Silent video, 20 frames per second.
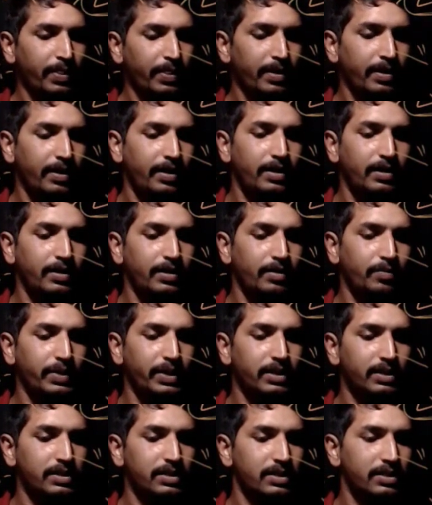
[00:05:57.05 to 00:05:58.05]
and
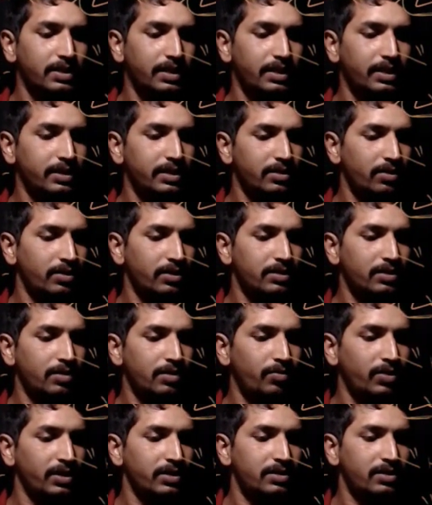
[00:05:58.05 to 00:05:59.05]
PHC centers are
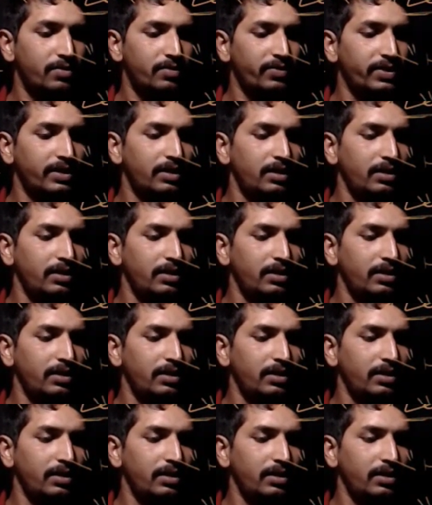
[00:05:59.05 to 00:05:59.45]
established with